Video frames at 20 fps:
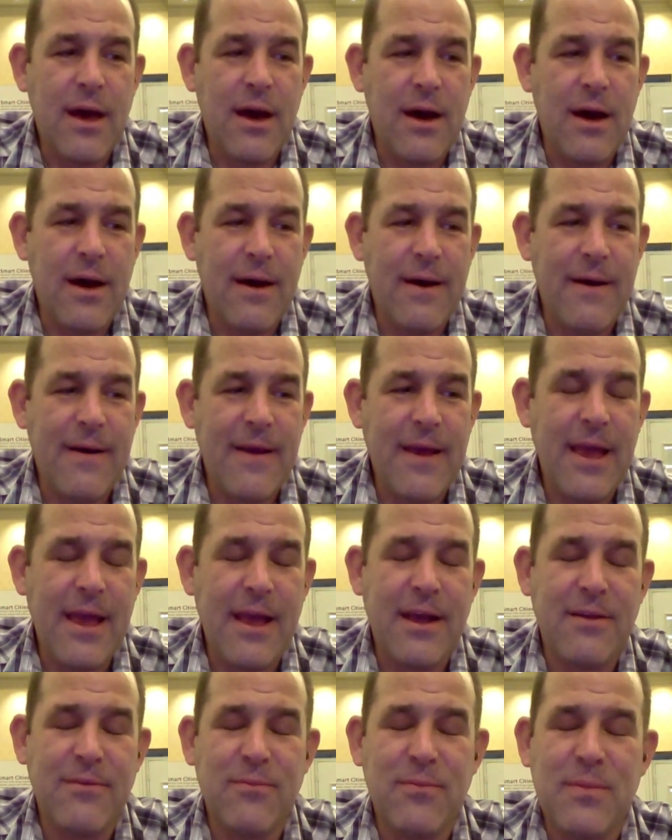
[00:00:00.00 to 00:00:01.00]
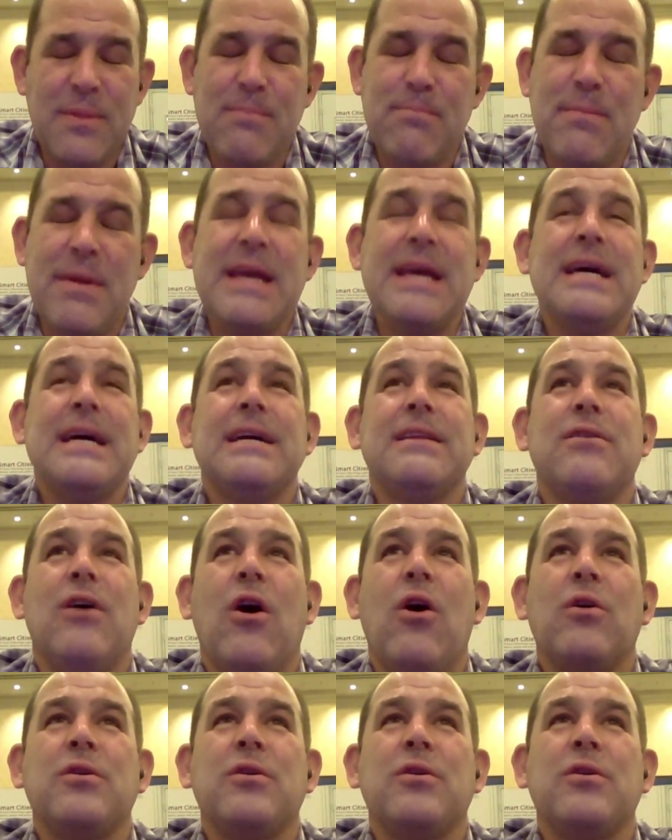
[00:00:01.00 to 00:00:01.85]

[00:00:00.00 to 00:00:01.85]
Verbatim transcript: Uh, and man,